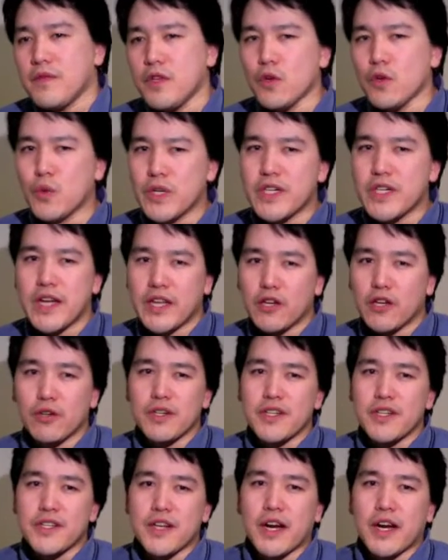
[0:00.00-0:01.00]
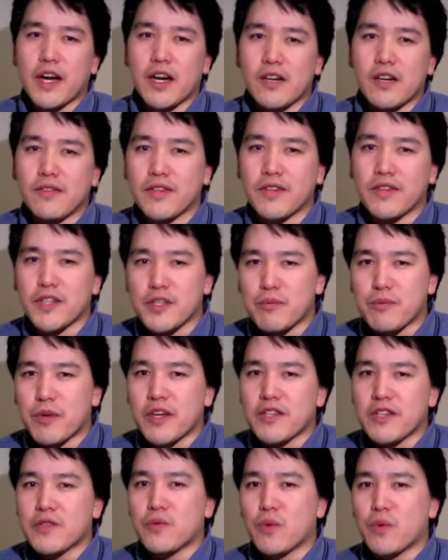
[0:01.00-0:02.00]
which at your desire I've
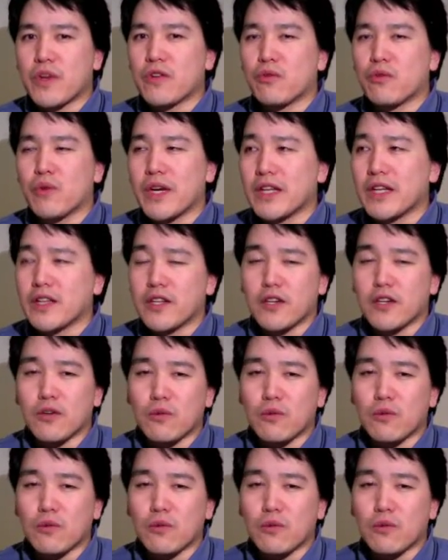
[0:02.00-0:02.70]
expressed, whether rightly or